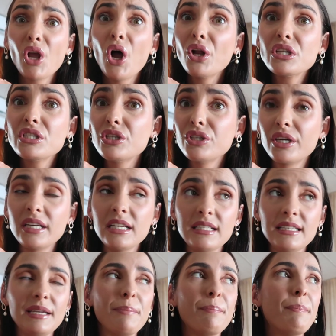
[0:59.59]
honestly took it
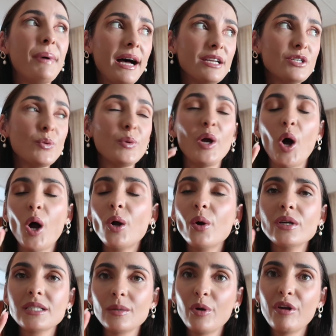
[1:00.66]
easy, but we are
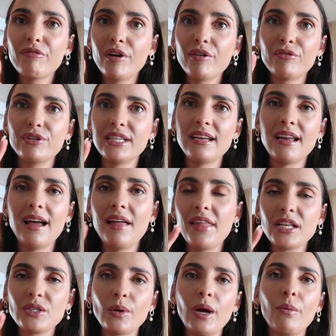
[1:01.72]
going somewhere fun for dinner and
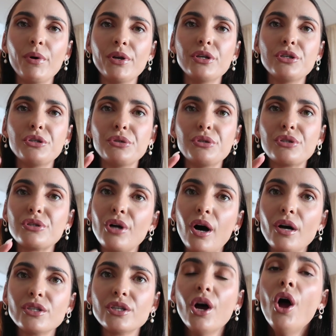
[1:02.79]
that's why I wanted to
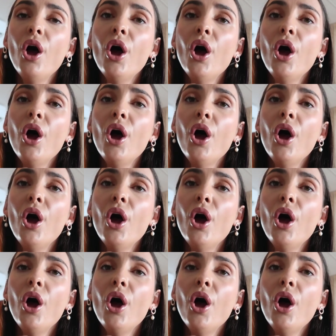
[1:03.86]
start